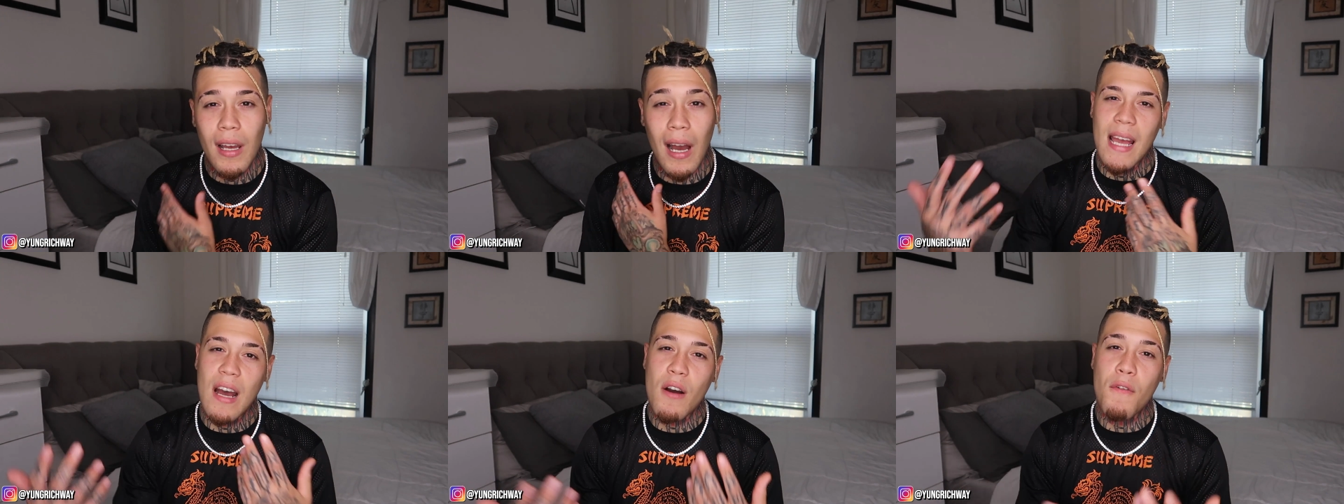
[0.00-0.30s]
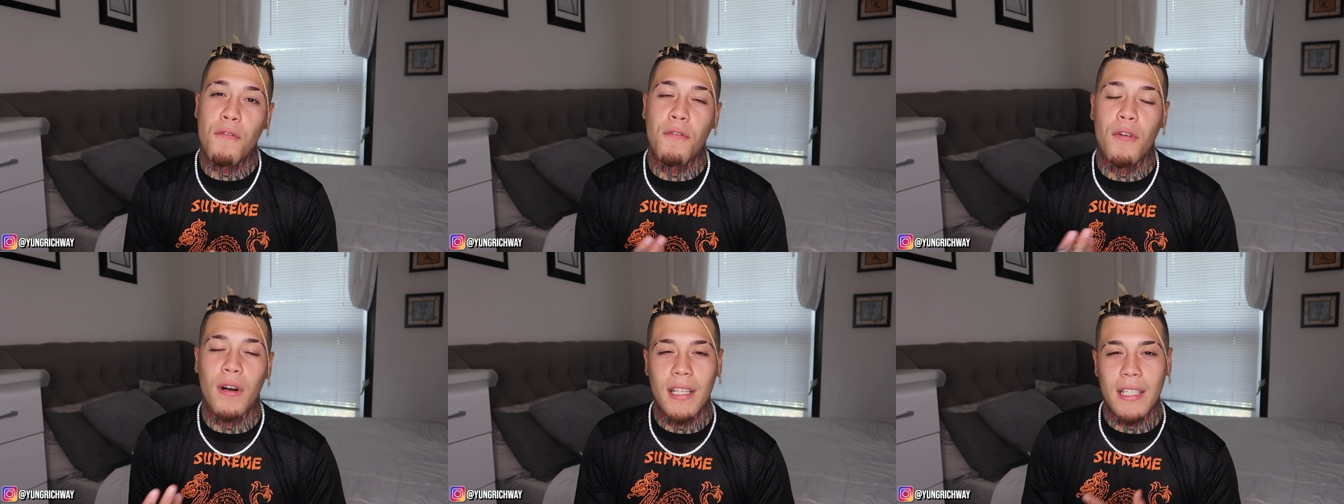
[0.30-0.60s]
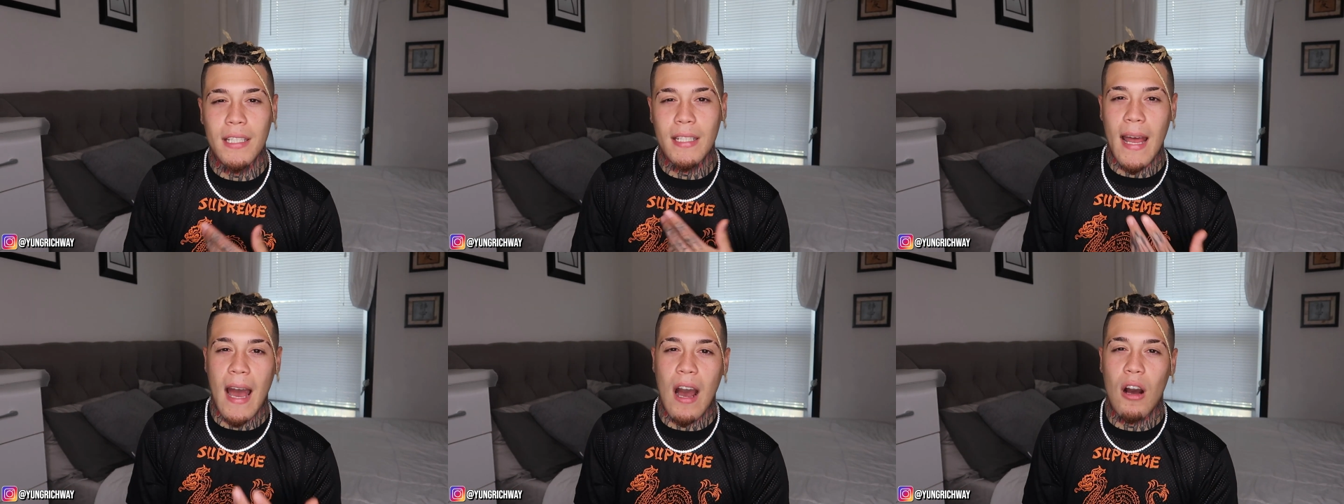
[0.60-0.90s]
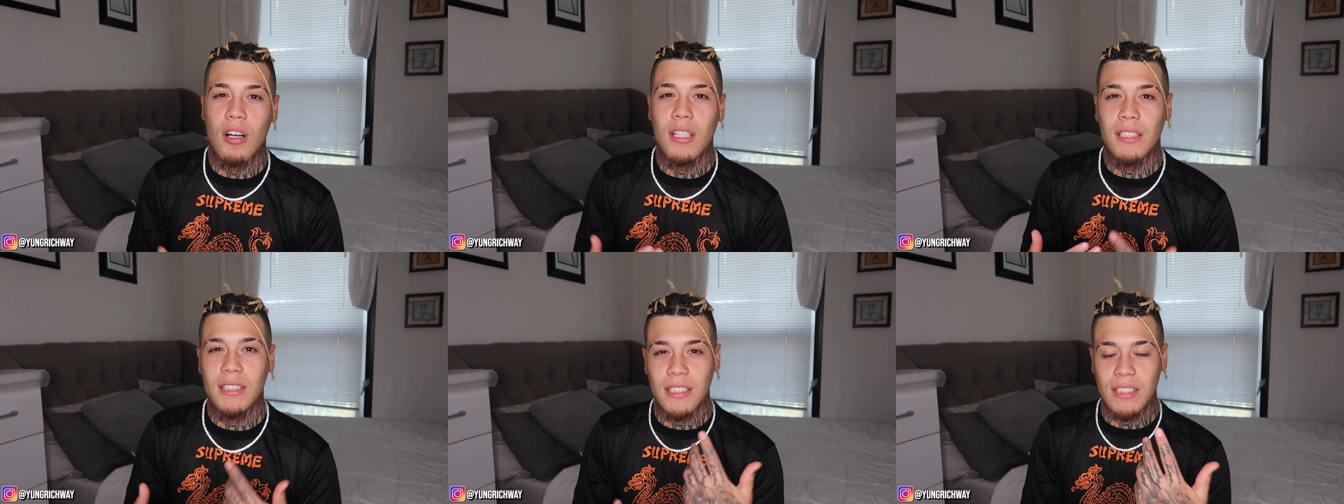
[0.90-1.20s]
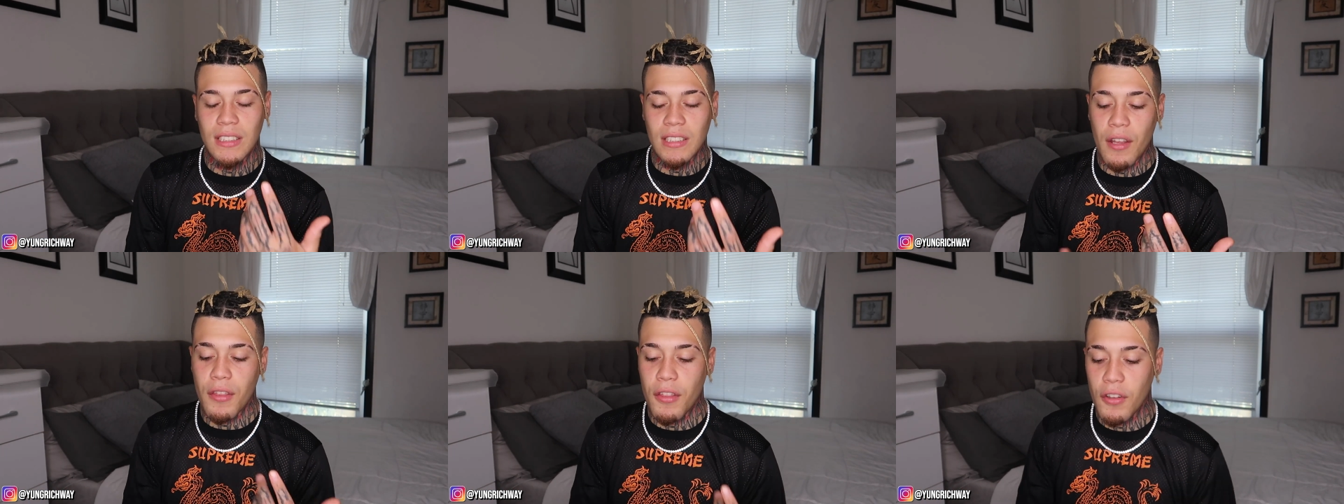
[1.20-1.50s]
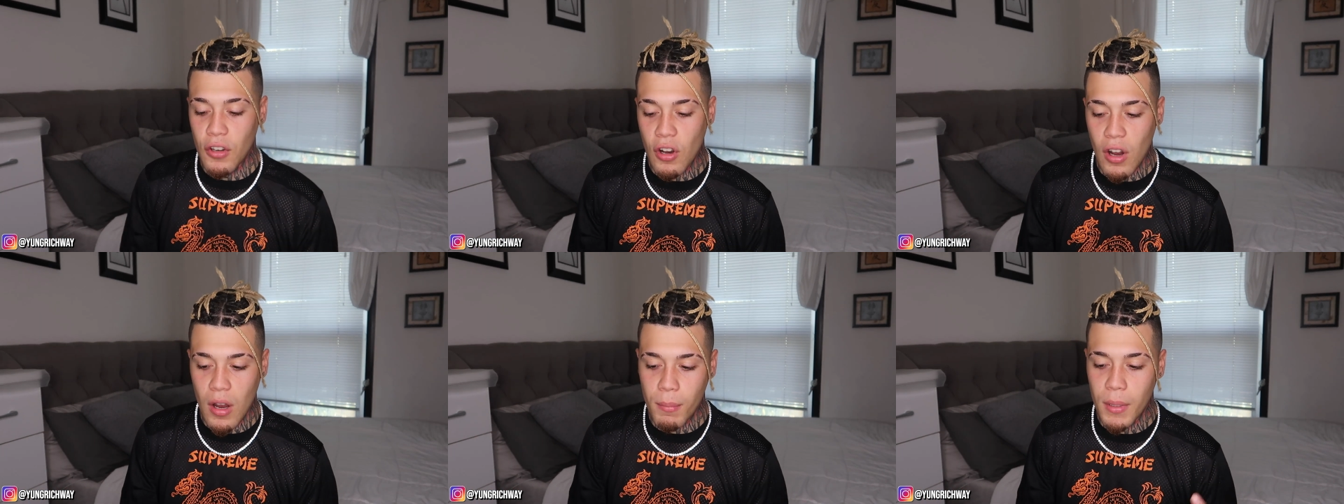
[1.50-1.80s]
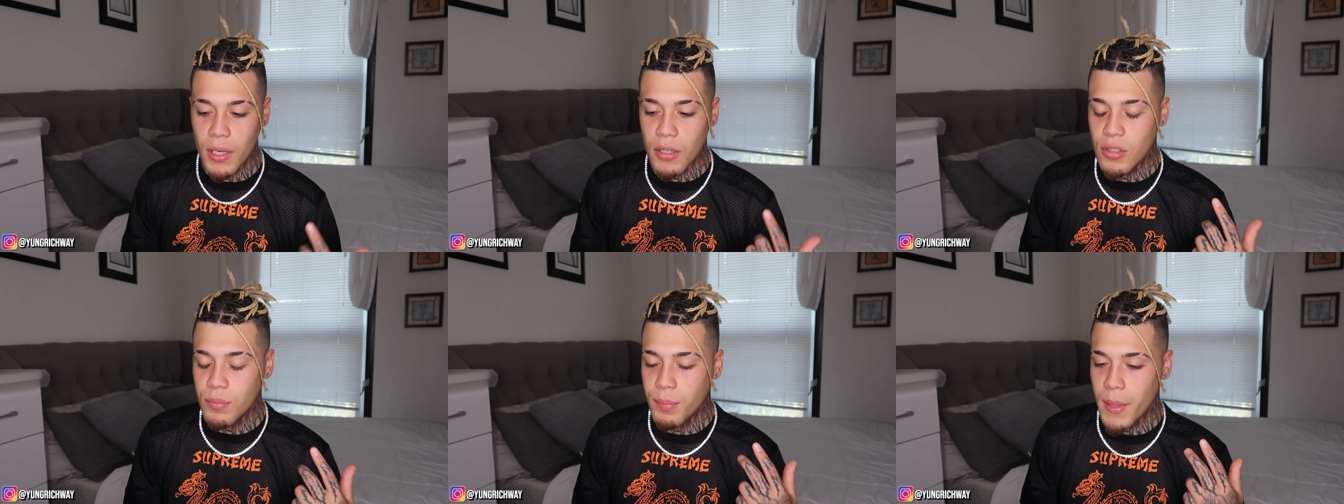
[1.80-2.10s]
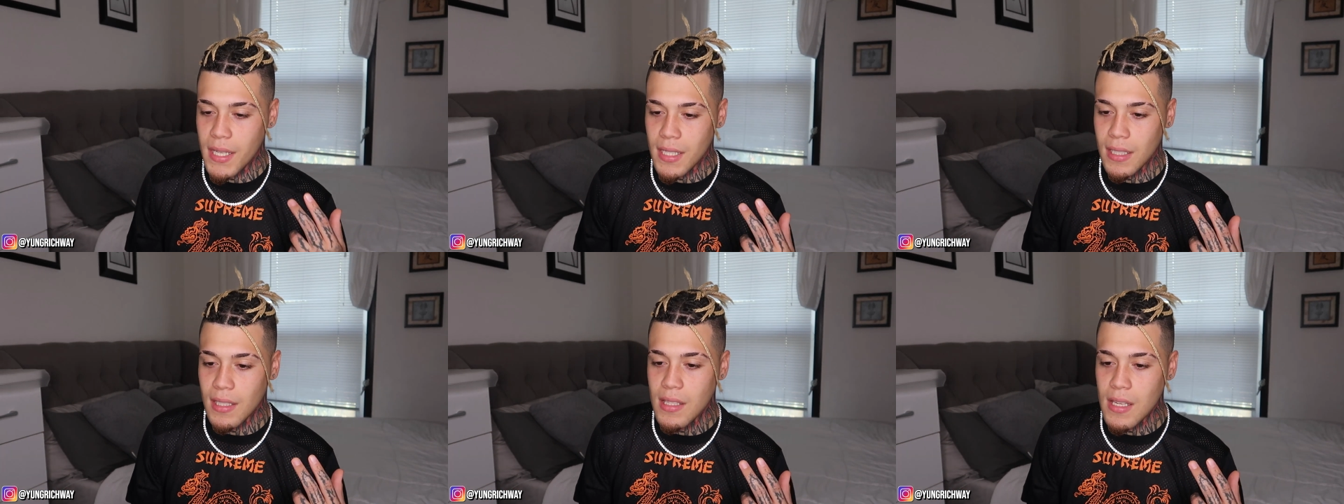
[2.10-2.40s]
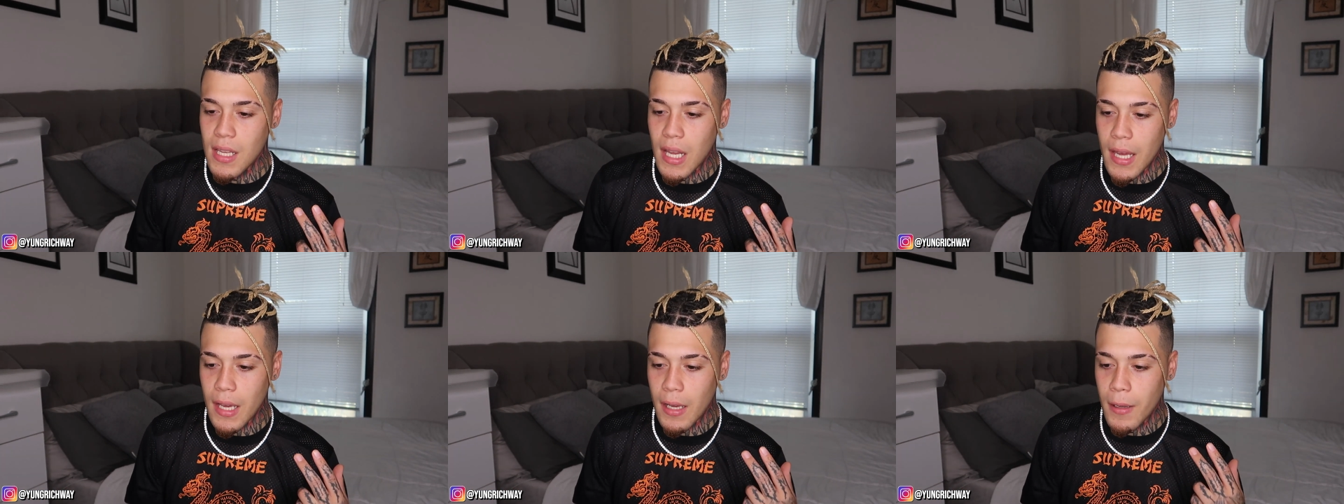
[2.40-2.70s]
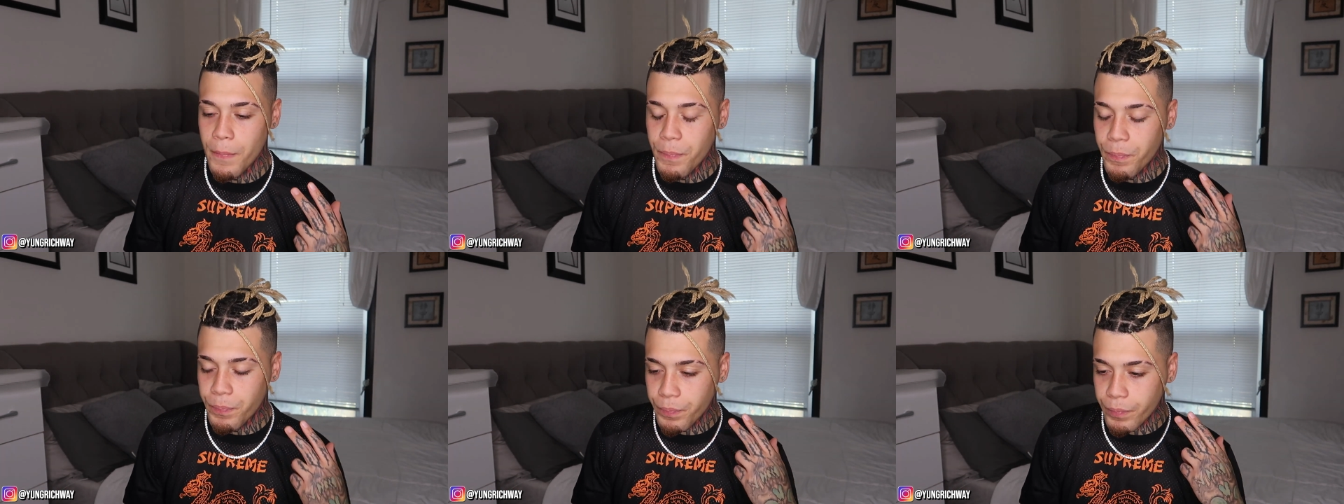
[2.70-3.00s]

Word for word: It sounds funny now because there's nothing on, but it was basically like,